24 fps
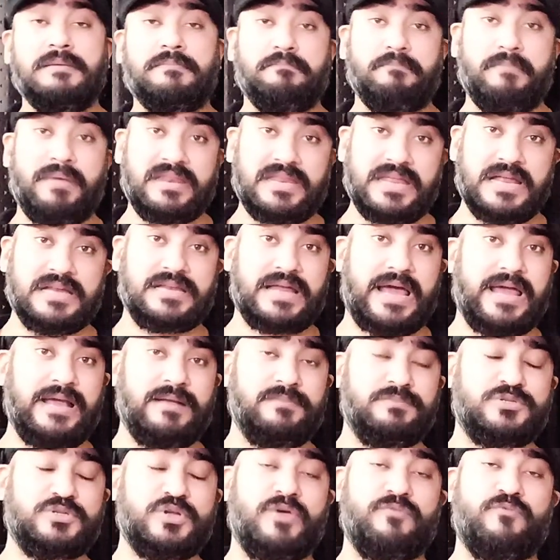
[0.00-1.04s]
Many
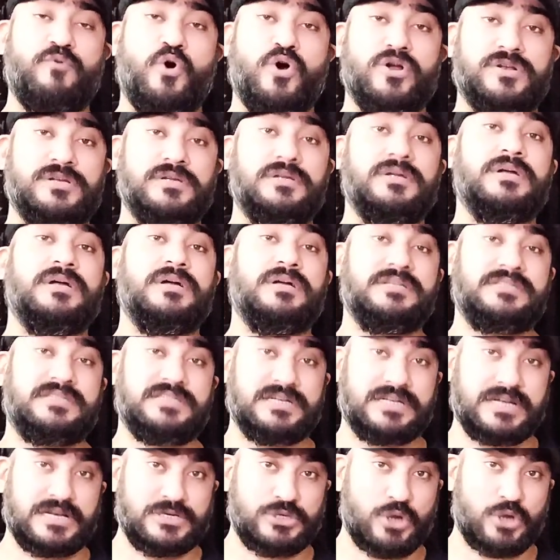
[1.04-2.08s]
times you have got
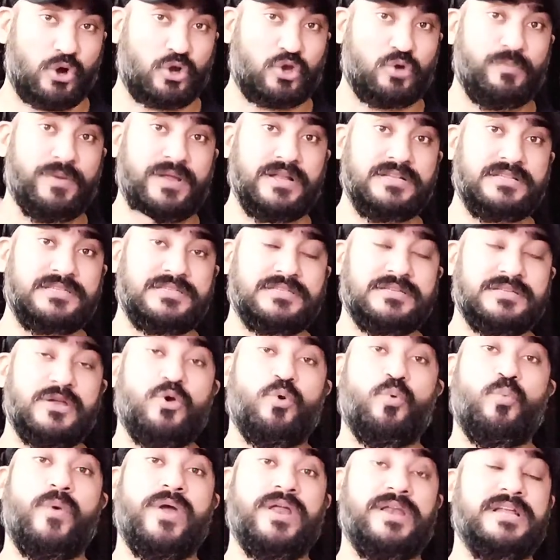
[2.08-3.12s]
certain documents
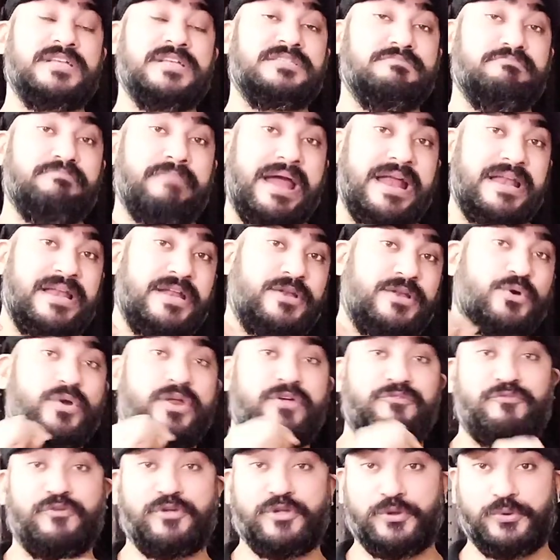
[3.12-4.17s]
where it is
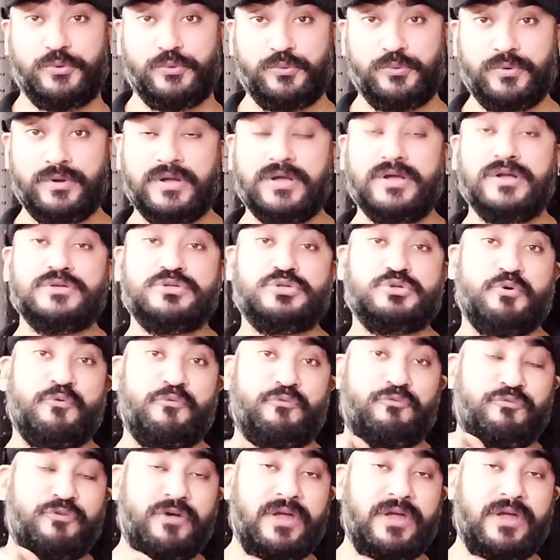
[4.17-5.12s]
mandatory for you to